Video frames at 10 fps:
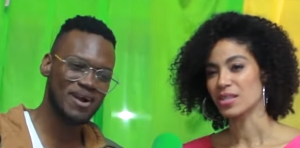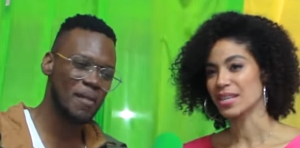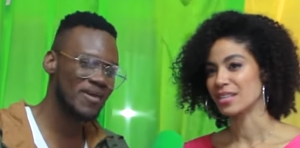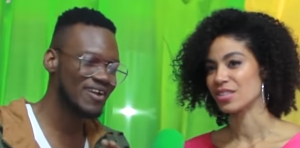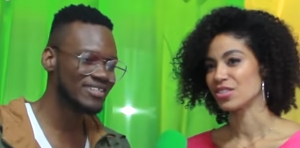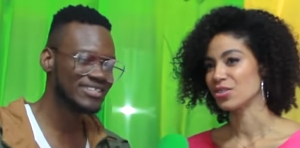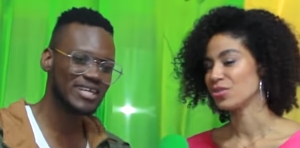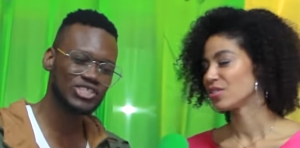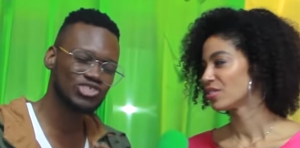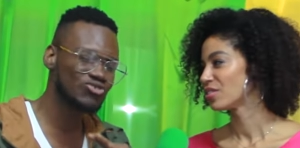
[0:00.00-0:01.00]
Speaker 1: what because attitude? My ears
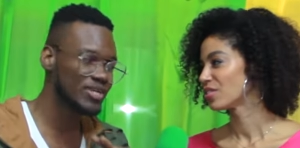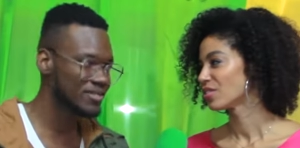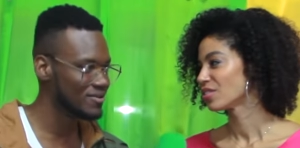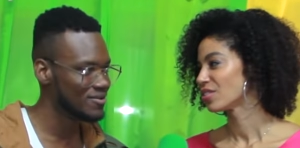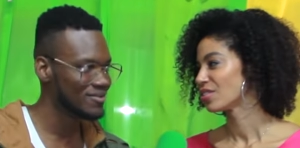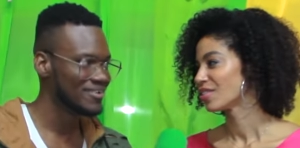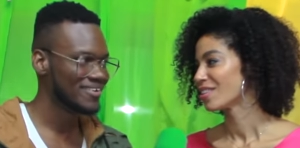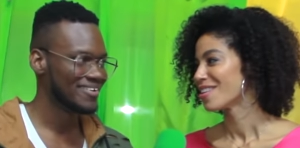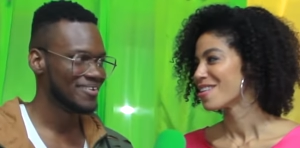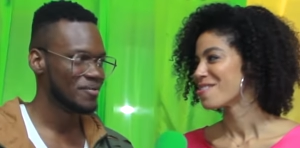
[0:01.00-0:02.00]
say you're strict, you know.
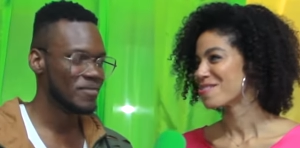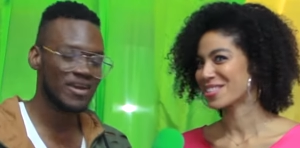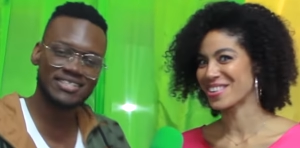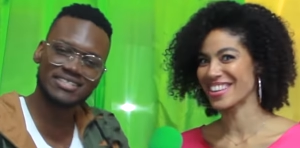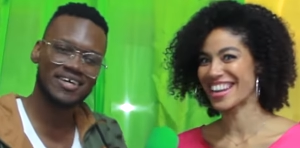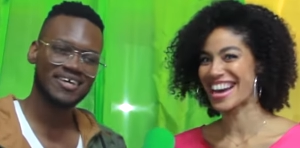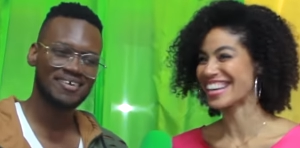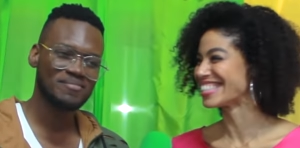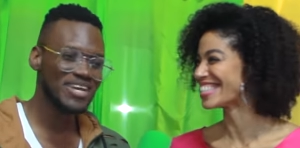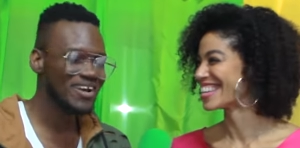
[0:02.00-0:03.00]
My ears say,
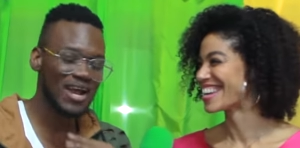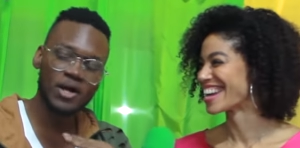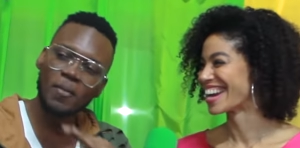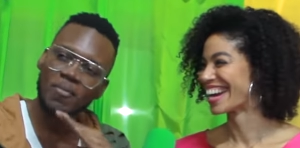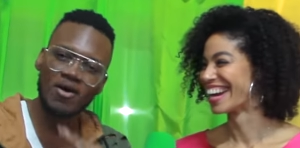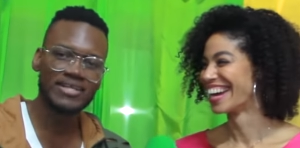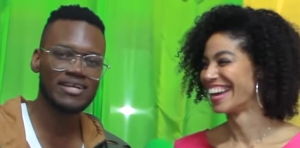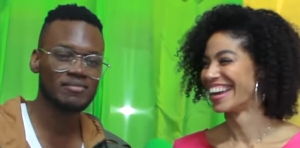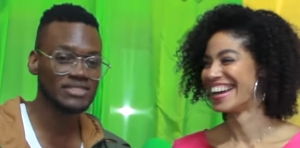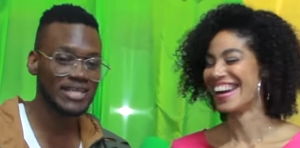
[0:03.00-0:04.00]
my ear, I look at Birdie
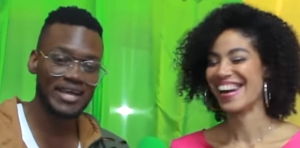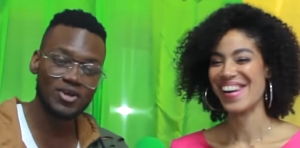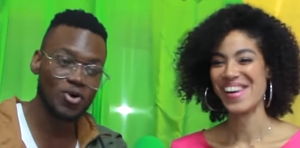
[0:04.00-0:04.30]
tell me say you